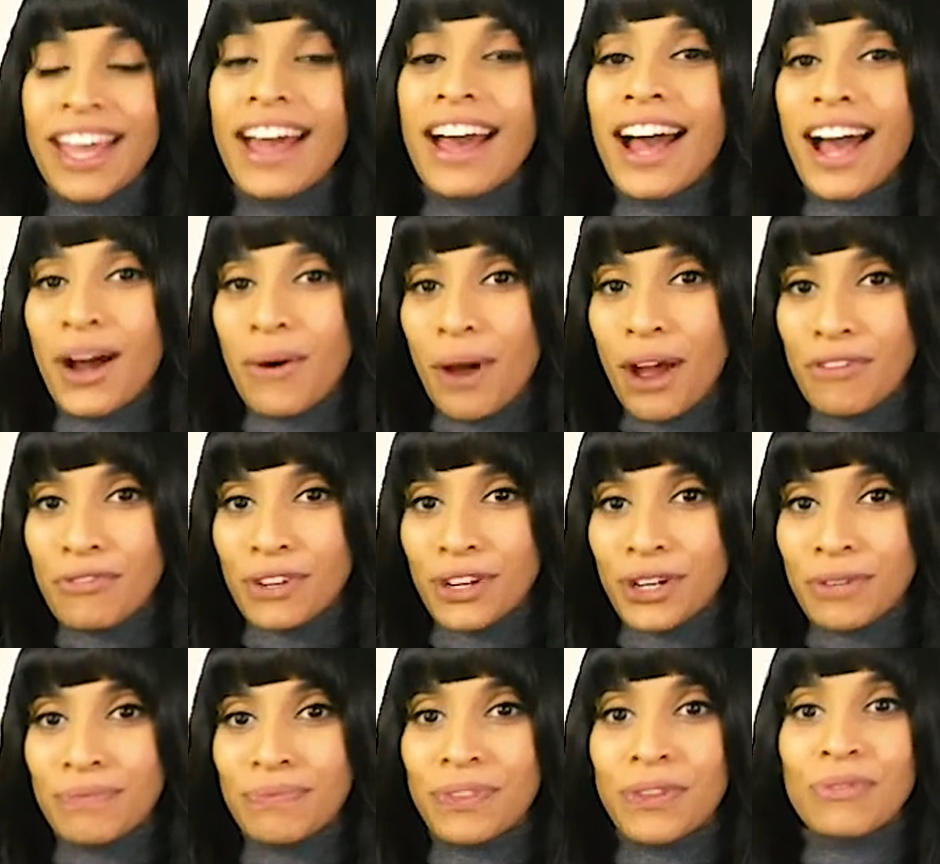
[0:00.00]

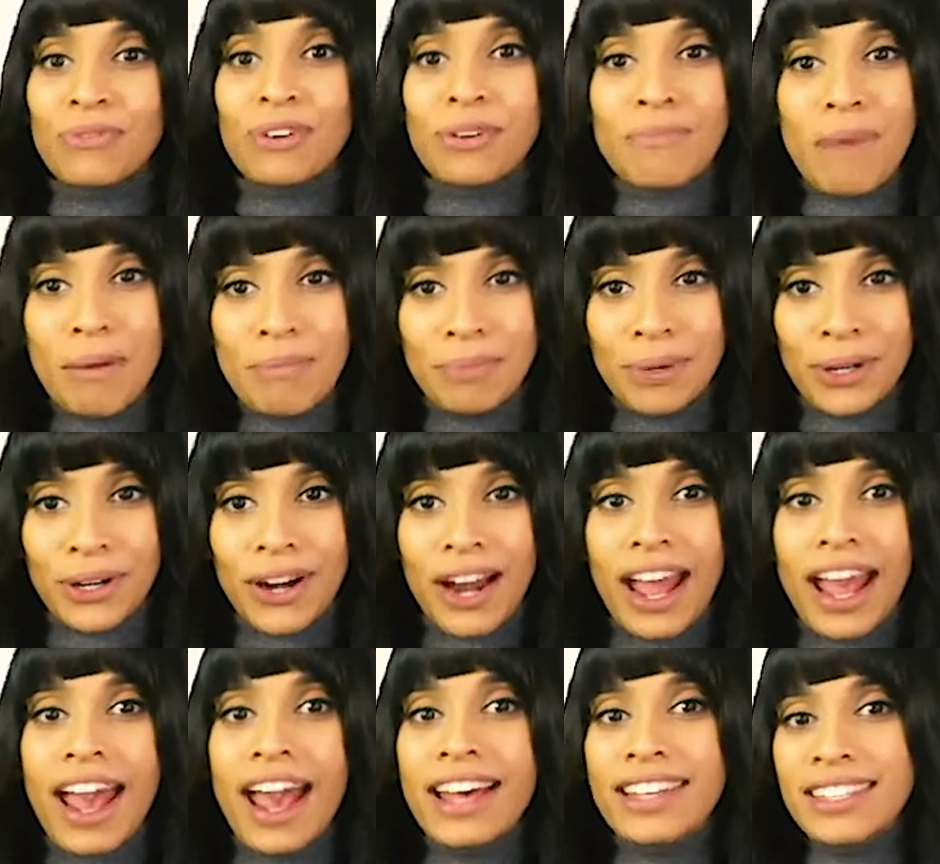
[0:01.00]
However, remember,
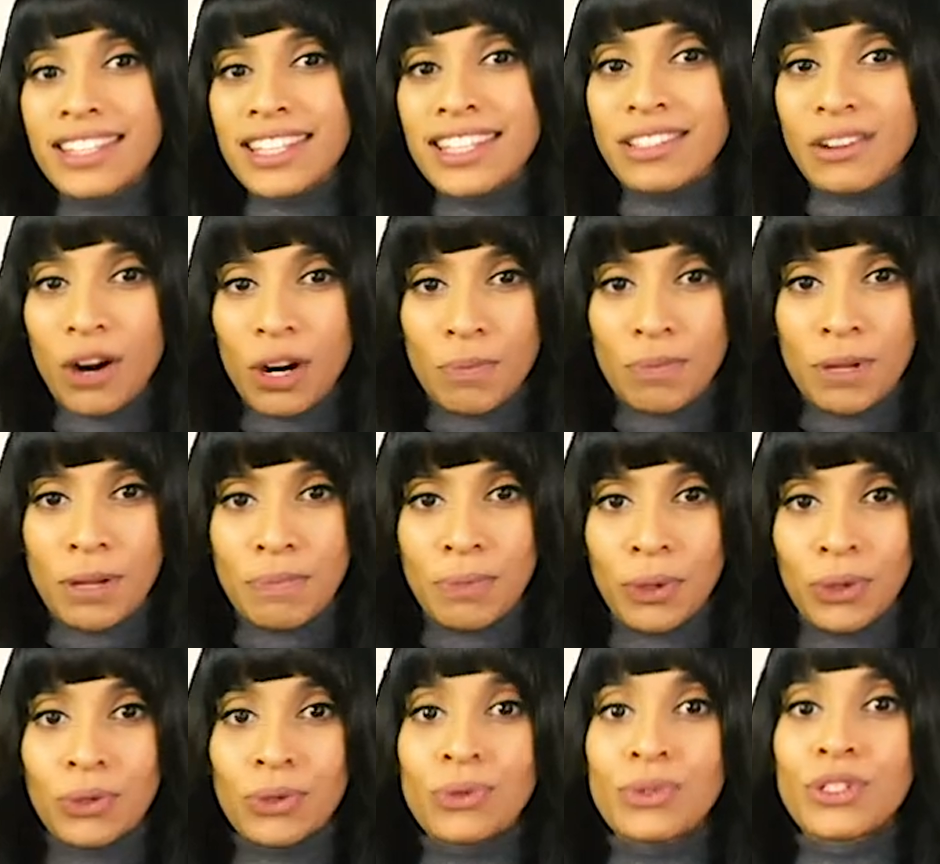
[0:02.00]
as these are
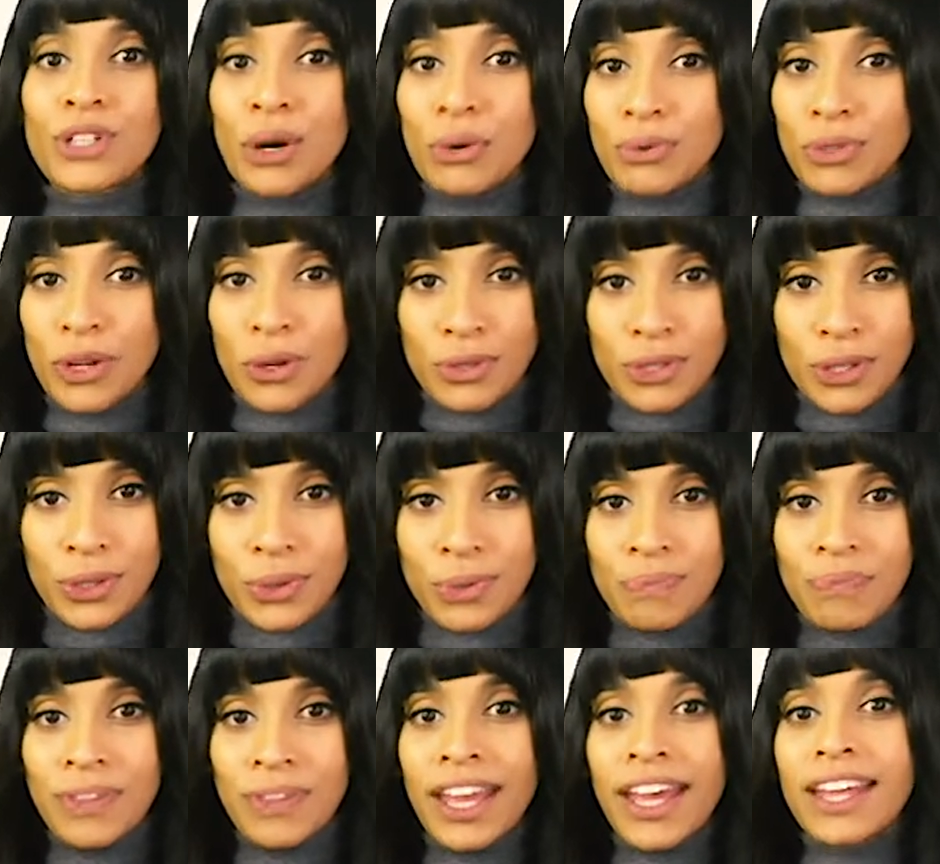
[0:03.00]
people who don't know you,
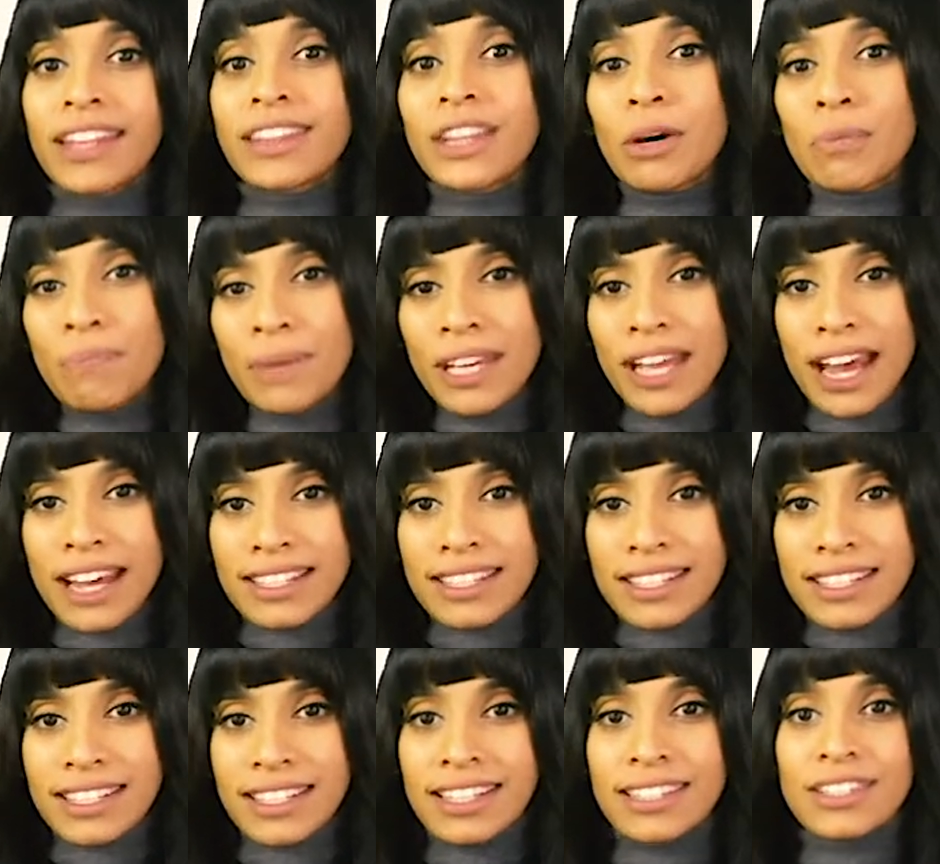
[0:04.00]
they'll be
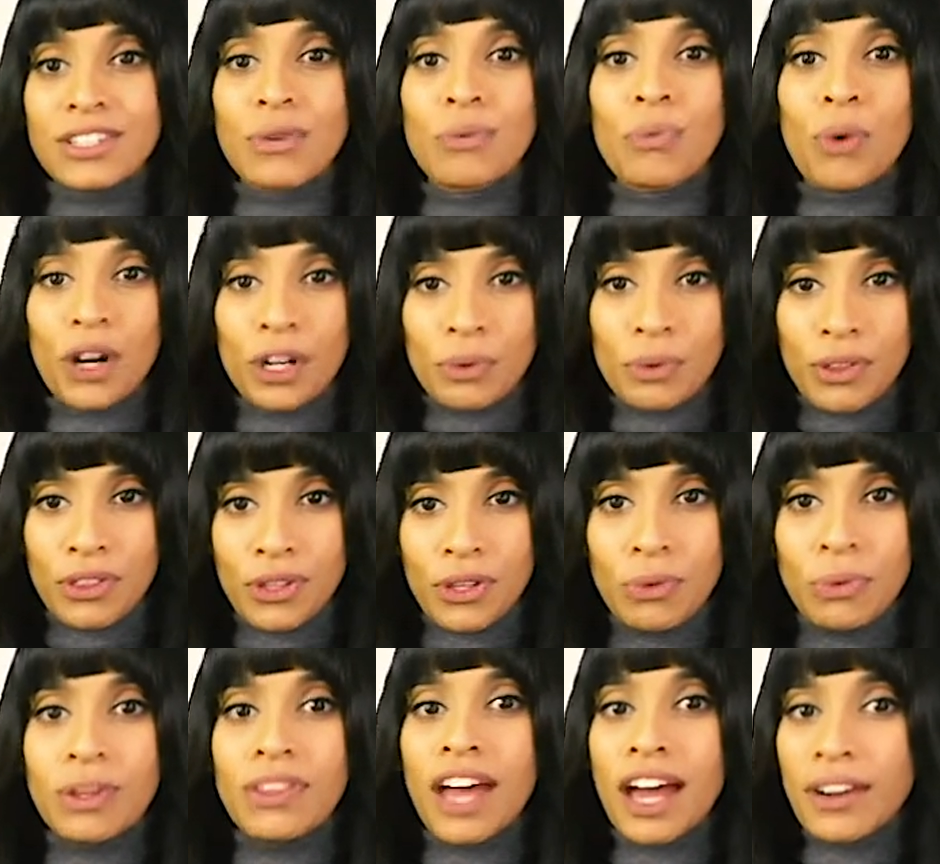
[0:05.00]
hesitant to work with you
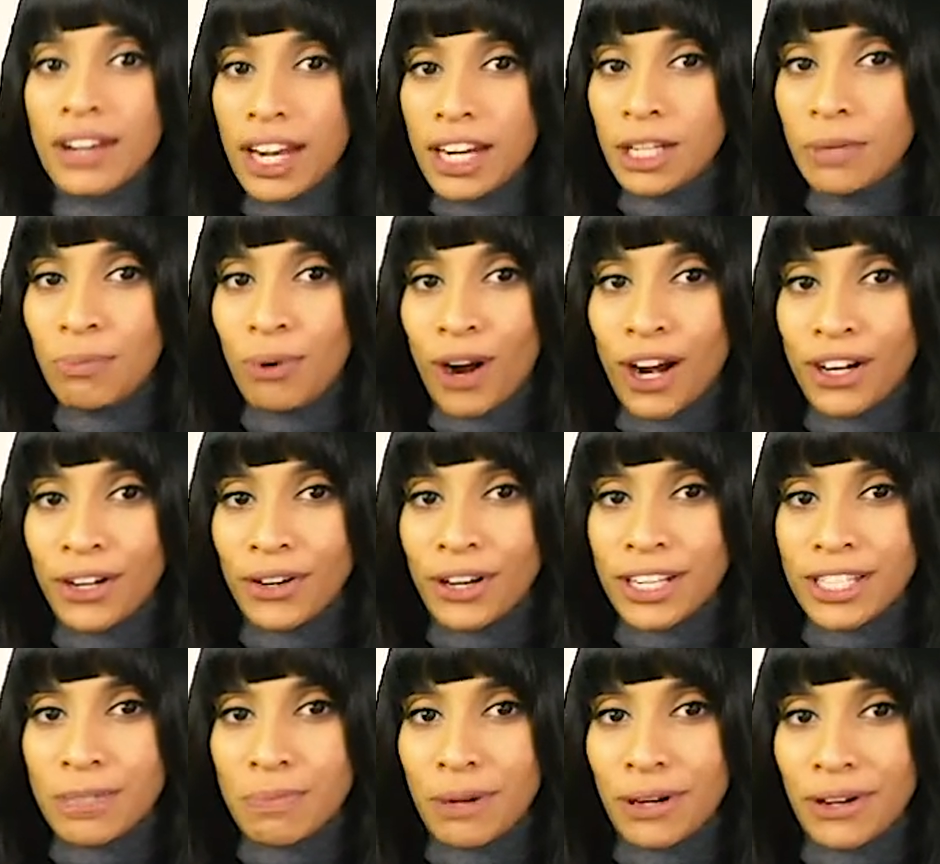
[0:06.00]
without any prior
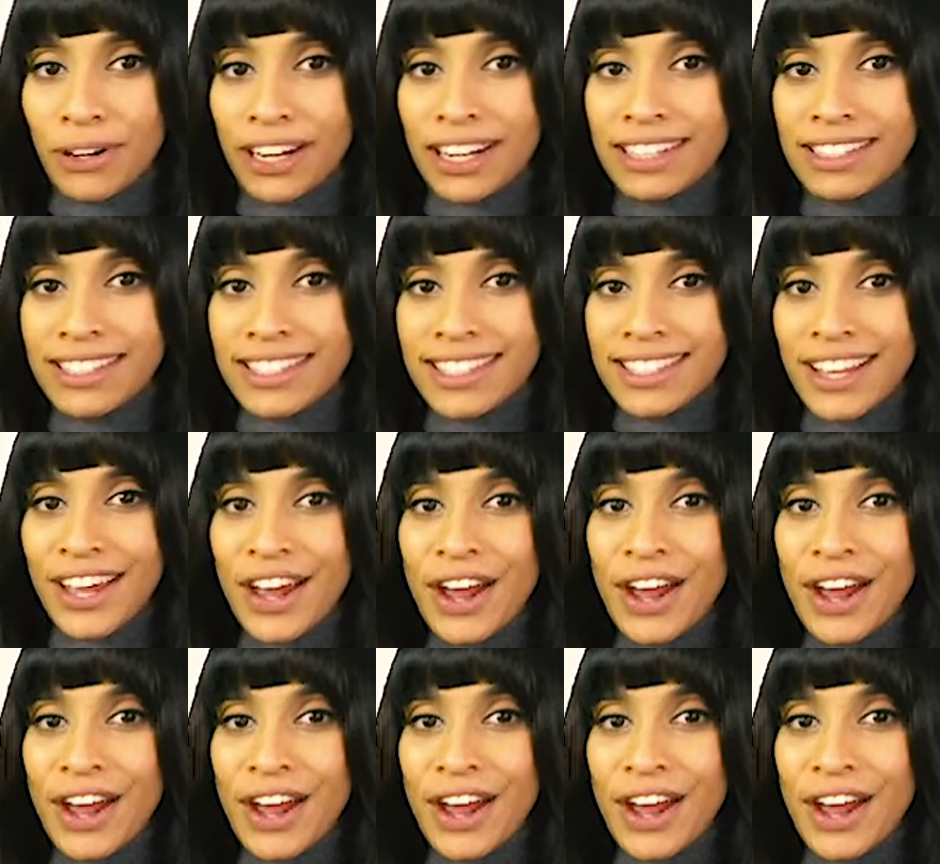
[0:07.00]
experience.